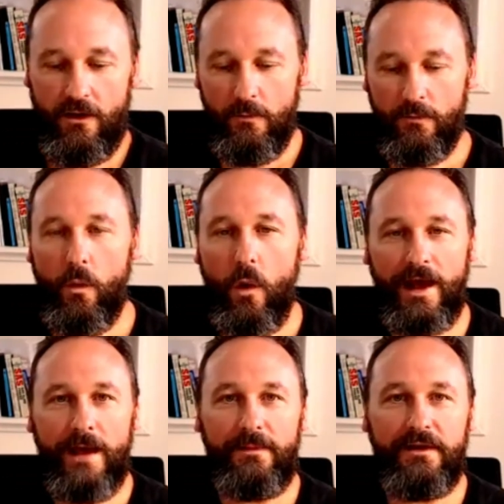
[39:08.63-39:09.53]
I'm
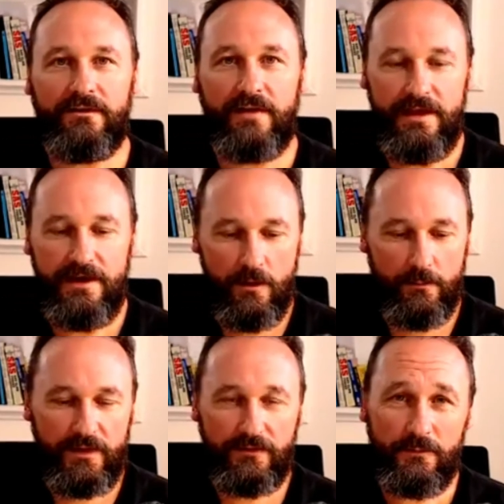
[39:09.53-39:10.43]
quite happy to say,
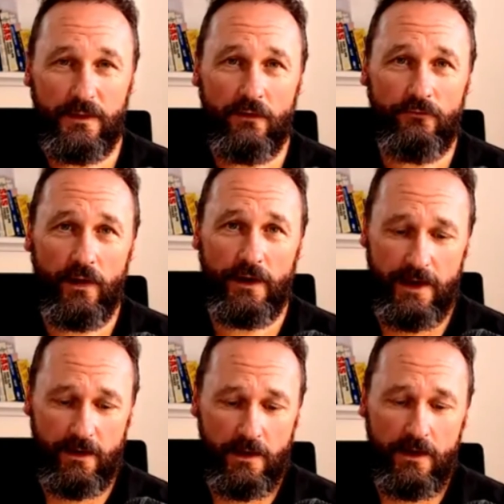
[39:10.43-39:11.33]
what pisses me off right
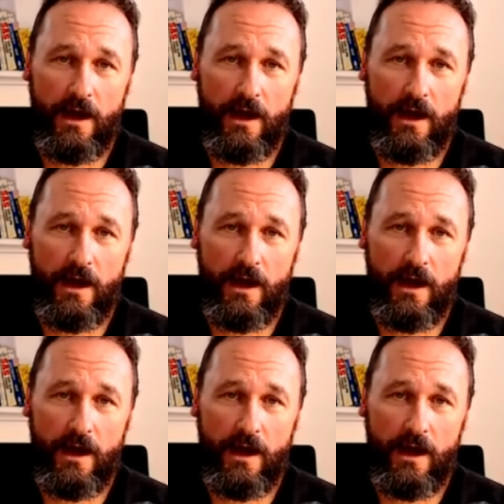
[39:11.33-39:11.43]
now?